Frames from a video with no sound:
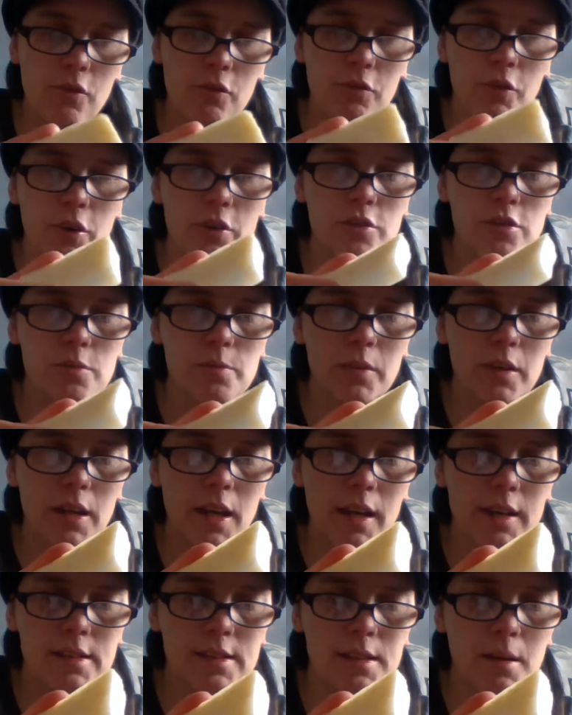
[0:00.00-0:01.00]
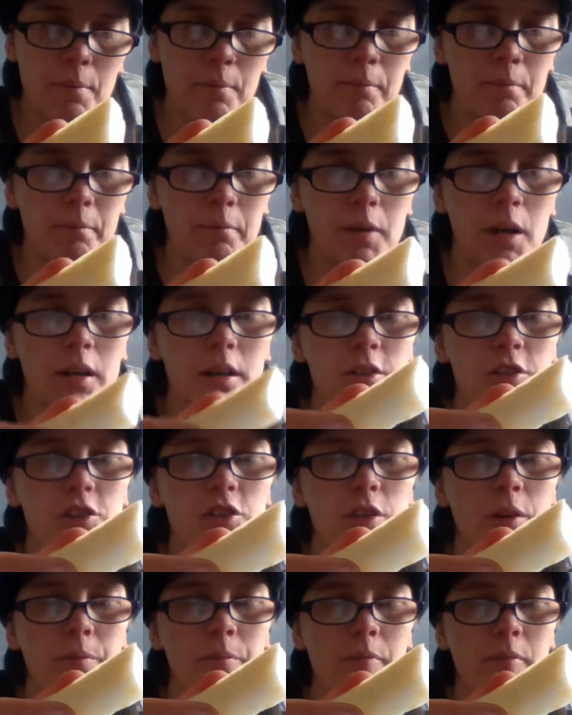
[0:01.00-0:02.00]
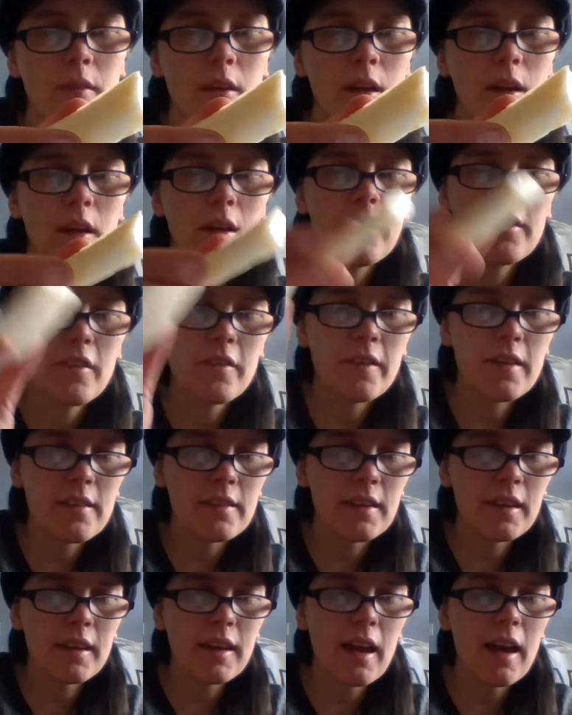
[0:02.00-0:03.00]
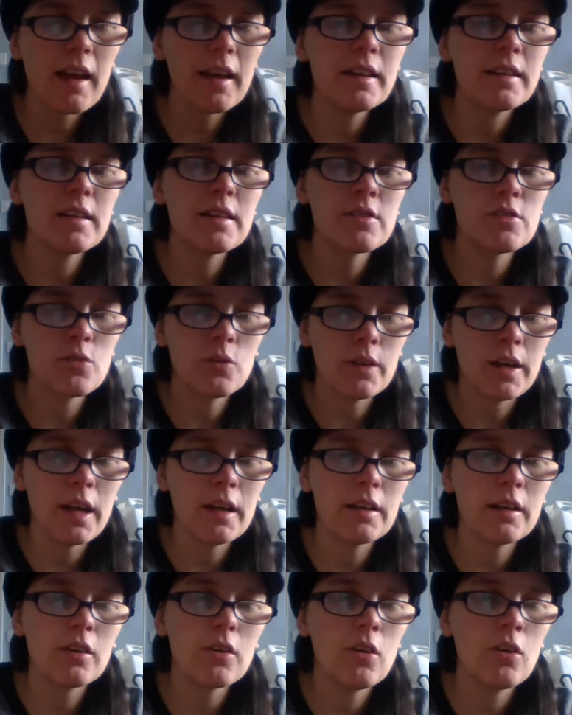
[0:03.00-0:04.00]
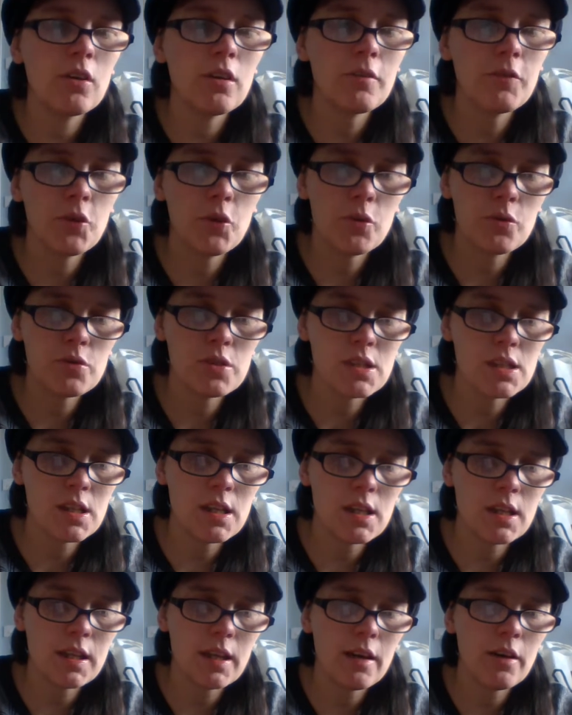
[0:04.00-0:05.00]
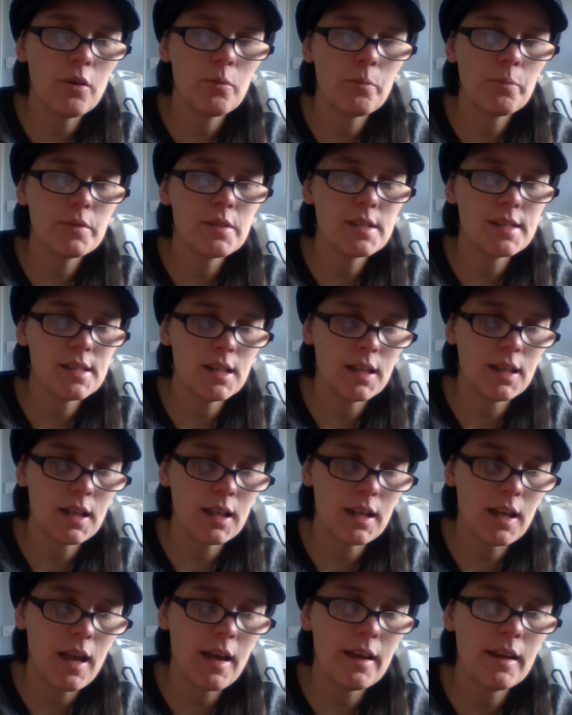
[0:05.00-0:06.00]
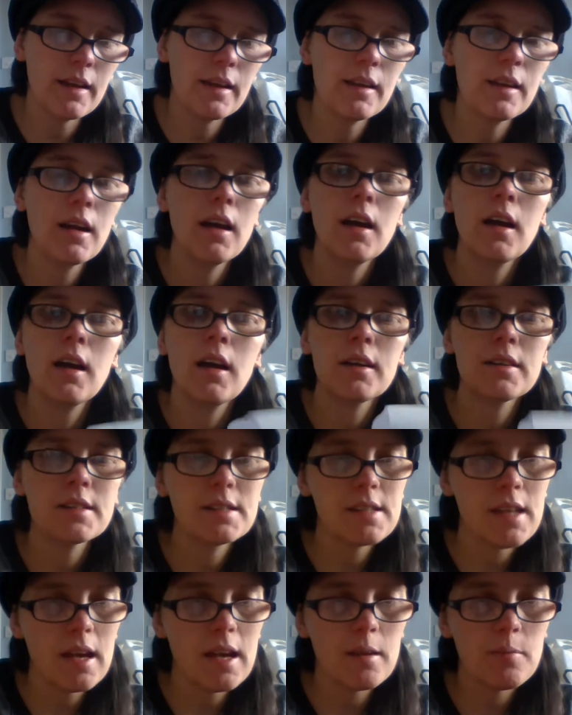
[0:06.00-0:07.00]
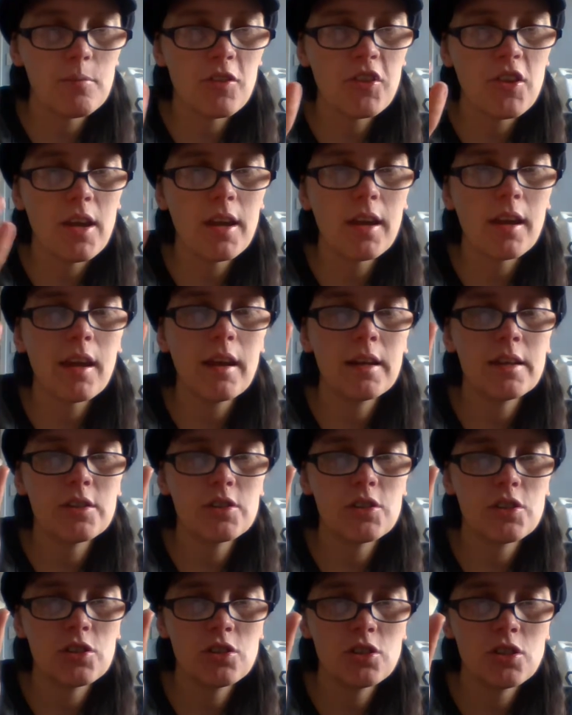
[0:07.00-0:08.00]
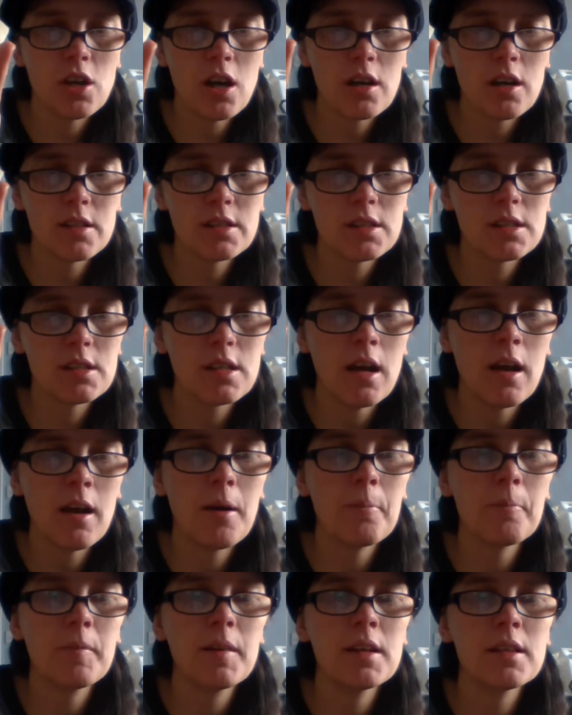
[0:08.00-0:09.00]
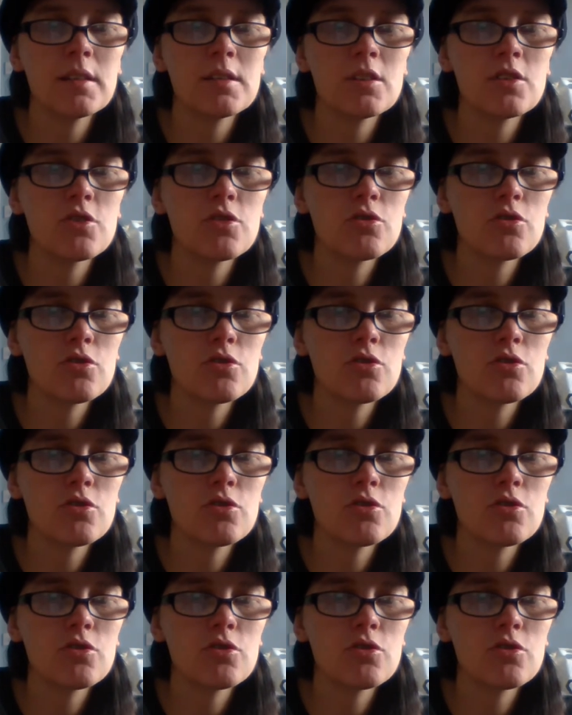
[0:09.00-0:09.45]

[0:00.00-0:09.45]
the rosemary as much. So this again is organic olive oil, sea kelp, sea clay. Same thing. It's just, um, it's a